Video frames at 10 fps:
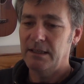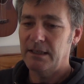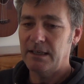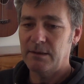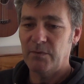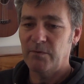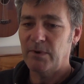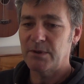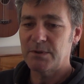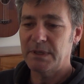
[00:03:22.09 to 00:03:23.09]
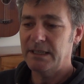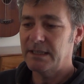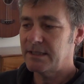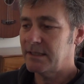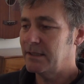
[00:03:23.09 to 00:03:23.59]
Um, phones will get
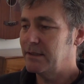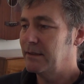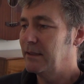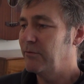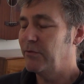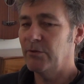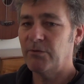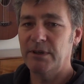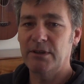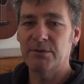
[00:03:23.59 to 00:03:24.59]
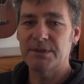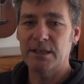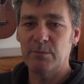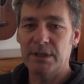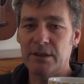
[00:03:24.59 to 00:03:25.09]
answered feel free to
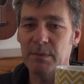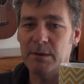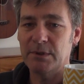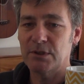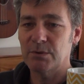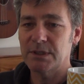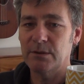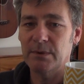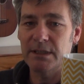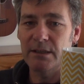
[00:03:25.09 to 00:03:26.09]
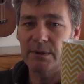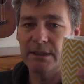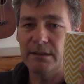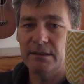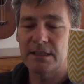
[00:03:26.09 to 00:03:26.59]
contact me. I'm happy to talk to anyone anyway.
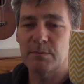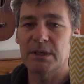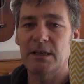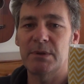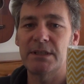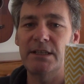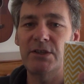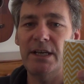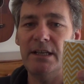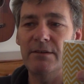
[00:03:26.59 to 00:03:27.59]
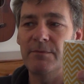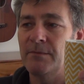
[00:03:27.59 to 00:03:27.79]
There's my cup of tea chat.